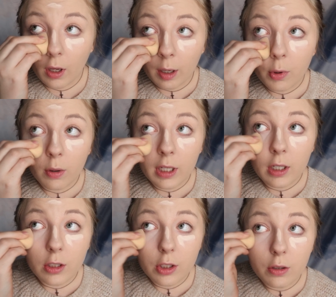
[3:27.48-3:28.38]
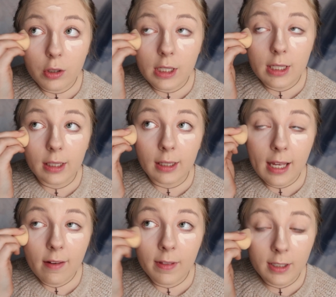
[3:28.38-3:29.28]
I'm going to just
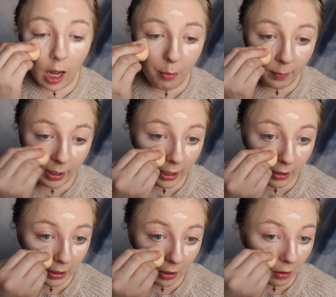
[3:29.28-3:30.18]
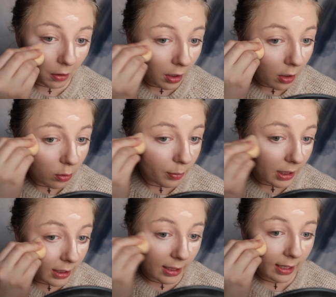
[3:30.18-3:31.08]
leave the top of my eyelid alone
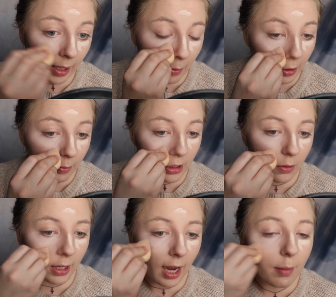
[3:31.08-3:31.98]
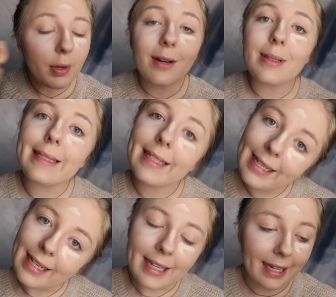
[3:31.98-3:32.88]
because I am going to be doing eyebrows,
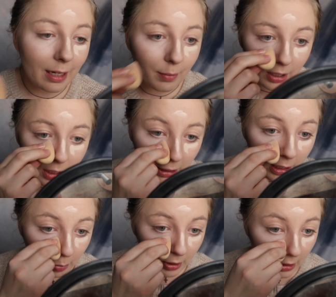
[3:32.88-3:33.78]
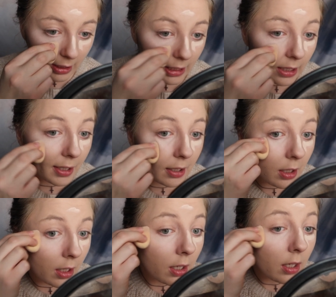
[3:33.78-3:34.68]
and I'm gonna clean it up with concealer
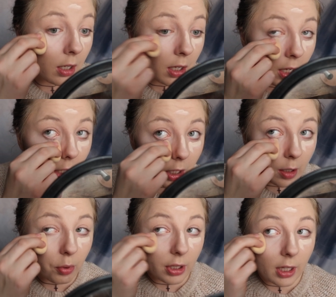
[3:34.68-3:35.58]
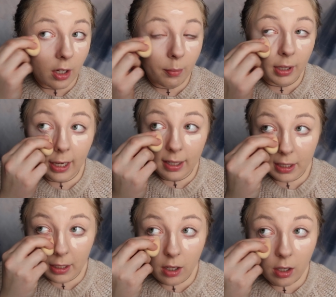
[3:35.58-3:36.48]
and bring that on my
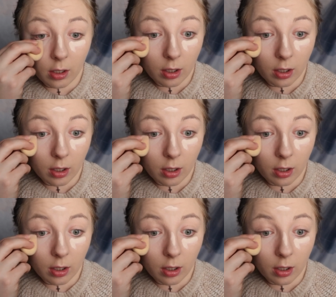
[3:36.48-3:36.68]
eyelid.